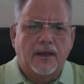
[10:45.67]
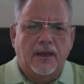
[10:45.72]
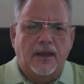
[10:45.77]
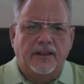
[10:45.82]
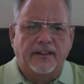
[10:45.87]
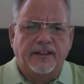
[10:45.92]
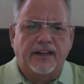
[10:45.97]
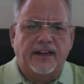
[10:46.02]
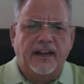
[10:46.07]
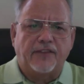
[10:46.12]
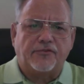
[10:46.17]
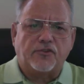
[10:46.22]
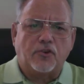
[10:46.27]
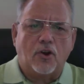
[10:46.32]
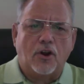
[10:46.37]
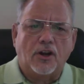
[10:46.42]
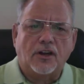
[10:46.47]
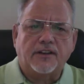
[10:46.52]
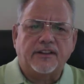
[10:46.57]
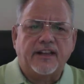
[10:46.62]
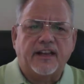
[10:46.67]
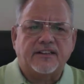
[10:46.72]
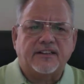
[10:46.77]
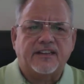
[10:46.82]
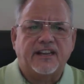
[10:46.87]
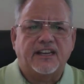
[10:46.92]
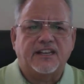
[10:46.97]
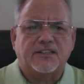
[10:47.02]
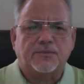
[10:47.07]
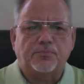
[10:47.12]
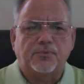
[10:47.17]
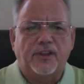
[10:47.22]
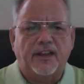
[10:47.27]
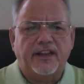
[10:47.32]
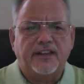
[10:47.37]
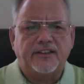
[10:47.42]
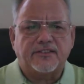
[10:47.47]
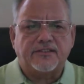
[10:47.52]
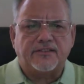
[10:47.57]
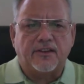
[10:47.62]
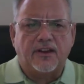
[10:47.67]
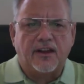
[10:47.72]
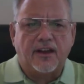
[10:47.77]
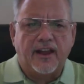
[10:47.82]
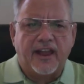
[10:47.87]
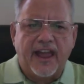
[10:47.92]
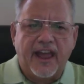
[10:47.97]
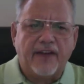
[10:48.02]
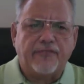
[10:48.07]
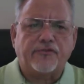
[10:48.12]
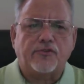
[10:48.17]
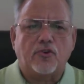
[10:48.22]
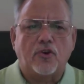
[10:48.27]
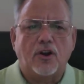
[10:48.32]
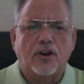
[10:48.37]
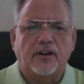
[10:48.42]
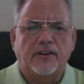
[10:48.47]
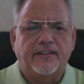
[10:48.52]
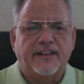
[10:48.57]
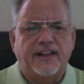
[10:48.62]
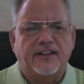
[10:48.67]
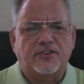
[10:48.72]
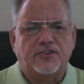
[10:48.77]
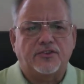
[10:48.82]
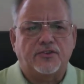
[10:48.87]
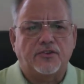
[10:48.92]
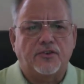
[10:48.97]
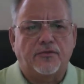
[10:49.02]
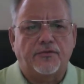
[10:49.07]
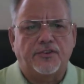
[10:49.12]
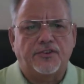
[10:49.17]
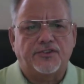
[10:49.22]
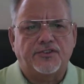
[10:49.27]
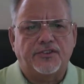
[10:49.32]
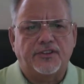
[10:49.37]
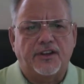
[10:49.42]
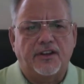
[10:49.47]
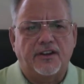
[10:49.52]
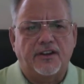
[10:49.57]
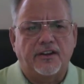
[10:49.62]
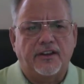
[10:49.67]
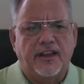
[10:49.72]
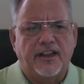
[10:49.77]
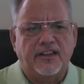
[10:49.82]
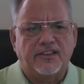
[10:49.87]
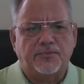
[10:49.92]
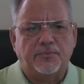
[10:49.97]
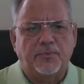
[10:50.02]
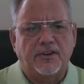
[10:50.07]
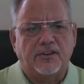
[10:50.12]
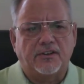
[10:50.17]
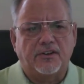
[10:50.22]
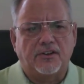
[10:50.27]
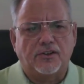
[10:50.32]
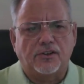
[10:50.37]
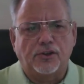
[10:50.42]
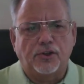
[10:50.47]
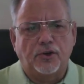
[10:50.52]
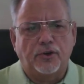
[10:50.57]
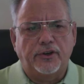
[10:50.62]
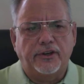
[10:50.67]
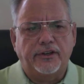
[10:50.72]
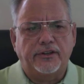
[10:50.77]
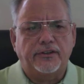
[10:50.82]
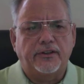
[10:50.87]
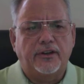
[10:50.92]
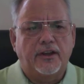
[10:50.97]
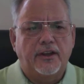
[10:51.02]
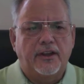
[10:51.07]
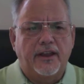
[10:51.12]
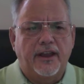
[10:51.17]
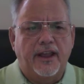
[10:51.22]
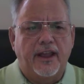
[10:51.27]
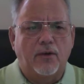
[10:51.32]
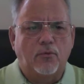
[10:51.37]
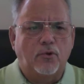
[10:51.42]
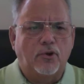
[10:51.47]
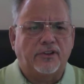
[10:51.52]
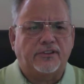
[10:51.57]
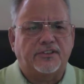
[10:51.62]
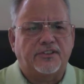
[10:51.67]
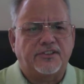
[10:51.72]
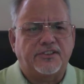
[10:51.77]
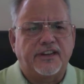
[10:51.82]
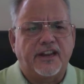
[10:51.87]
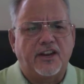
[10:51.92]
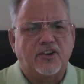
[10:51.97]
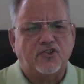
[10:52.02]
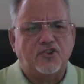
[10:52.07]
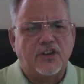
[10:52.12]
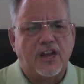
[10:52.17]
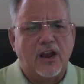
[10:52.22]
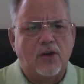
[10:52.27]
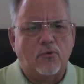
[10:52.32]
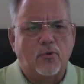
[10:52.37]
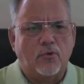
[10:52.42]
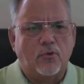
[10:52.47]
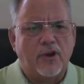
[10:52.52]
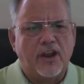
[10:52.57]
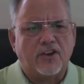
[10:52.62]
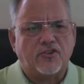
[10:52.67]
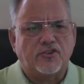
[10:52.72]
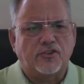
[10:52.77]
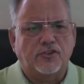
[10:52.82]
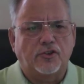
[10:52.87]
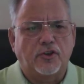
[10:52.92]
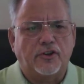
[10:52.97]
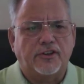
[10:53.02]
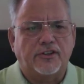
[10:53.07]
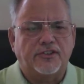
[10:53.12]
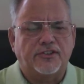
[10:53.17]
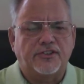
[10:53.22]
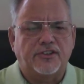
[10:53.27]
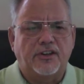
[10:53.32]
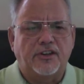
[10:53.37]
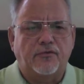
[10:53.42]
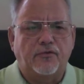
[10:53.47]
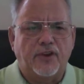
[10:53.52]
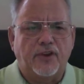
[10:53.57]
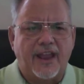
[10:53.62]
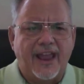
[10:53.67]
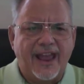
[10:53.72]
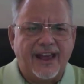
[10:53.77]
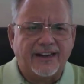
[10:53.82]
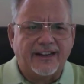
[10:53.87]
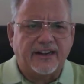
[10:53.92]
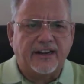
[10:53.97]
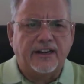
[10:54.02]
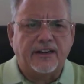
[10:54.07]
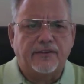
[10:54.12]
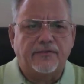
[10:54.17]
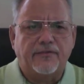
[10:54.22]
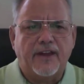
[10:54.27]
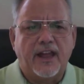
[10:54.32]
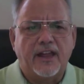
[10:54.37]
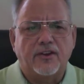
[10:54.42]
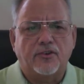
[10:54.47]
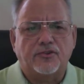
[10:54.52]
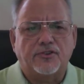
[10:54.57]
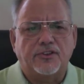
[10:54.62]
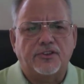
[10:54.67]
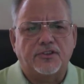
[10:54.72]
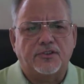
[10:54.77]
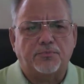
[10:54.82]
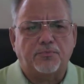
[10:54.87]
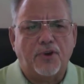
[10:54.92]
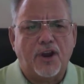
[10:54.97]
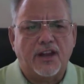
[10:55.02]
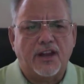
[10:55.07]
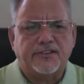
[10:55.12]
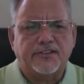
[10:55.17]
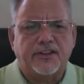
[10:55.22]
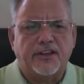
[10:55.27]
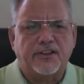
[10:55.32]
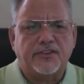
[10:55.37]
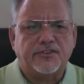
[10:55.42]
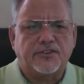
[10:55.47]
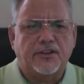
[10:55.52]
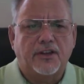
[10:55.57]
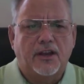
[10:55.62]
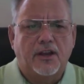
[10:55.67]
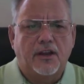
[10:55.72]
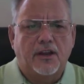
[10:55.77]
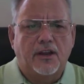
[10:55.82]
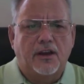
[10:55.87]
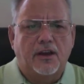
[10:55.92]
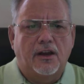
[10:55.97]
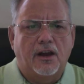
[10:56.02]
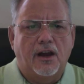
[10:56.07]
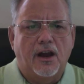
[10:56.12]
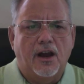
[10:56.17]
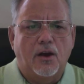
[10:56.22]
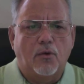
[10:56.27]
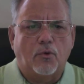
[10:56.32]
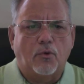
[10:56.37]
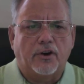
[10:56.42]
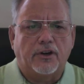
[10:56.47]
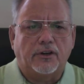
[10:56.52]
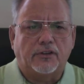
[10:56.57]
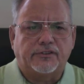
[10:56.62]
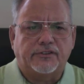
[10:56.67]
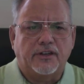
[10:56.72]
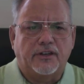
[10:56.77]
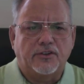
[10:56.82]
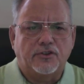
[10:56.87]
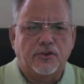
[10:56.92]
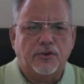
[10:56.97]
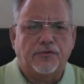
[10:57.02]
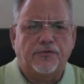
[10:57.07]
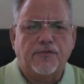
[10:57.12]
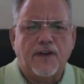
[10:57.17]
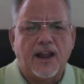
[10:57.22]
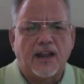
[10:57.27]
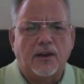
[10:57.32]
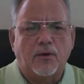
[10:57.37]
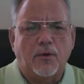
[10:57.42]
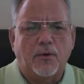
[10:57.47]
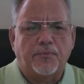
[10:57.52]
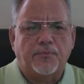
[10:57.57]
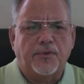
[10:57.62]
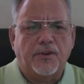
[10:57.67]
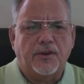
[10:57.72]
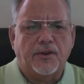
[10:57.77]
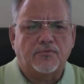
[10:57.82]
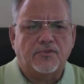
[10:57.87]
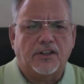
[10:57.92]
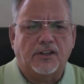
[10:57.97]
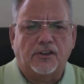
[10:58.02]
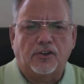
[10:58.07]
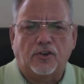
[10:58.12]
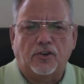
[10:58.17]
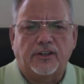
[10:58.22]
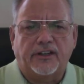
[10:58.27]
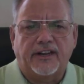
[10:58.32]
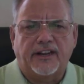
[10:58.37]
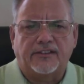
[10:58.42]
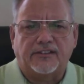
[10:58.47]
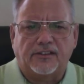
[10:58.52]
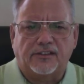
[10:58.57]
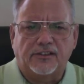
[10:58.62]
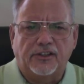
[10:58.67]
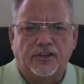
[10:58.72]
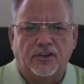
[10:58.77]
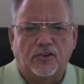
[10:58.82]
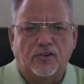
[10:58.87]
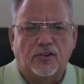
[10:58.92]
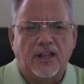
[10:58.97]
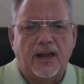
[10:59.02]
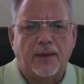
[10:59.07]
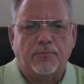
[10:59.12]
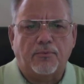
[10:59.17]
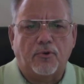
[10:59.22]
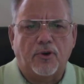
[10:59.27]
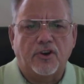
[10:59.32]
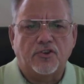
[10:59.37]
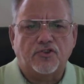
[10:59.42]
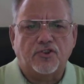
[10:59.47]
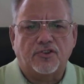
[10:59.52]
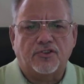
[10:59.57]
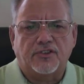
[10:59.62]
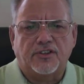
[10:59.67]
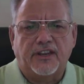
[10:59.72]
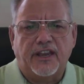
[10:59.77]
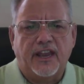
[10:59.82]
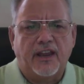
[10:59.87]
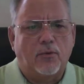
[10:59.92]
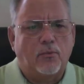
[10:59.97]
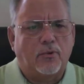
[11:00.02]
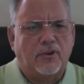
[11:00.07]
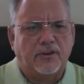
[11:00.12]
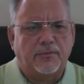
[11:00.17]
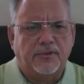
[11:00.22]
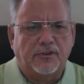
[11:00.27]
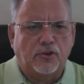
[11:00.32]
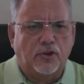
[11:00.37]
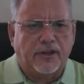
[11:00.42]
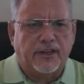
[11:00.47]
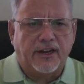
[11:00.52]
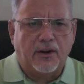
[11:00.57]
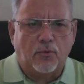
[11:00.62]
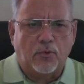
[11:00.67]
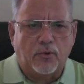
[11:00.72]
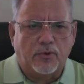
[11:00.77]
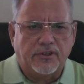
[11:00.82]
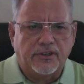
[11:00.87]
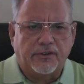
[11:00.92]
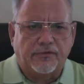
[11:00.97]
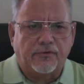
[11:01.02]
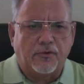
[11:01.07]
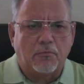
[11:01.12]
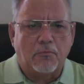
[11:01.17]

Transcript: And then after all of that takes place, after all of that service has been concluded, and we're at the stage now where we're actually looking to see if we added any value to this process, we're going to do follow-up things. We're looking at the clinical operations again. We're going to be looking at what we did for